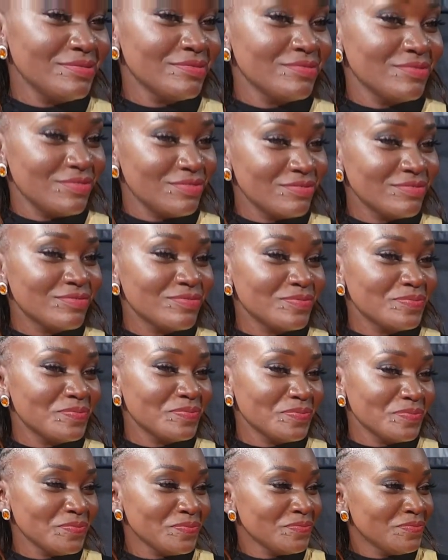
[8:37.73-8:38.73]
I'm sure you've
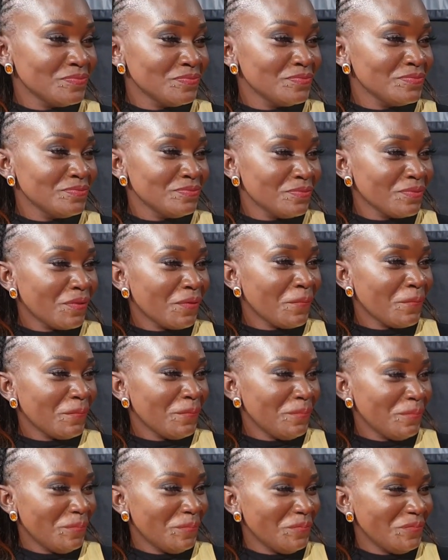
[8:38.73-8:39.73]
met so many nice people
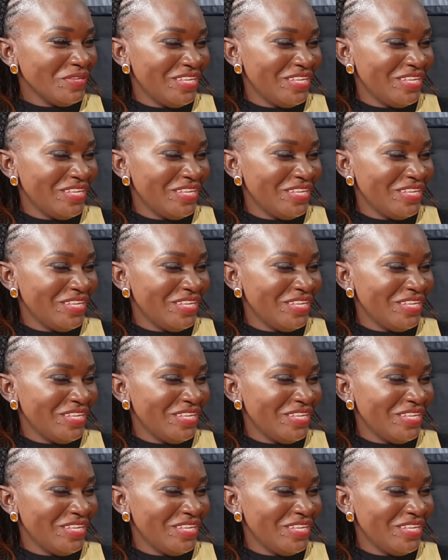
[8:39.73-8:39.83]
in, in